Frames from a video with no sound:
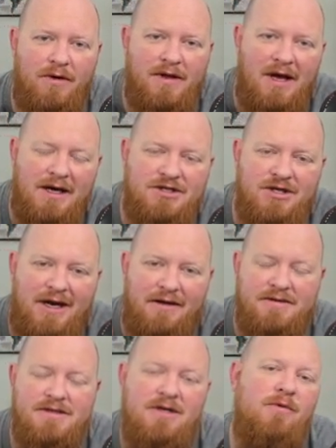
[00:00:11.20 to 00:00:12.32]
the auction
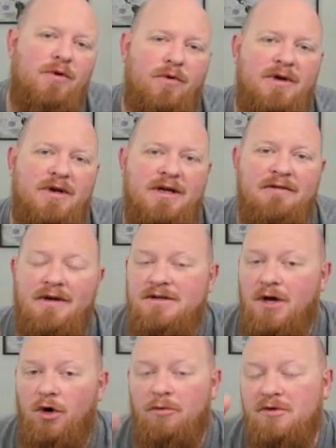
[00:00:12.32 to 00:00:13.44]
house. We're going to give a
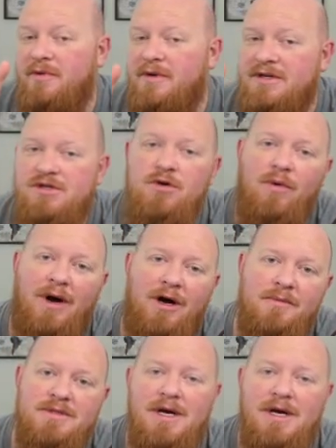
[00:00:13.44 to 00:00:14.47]
total between two realms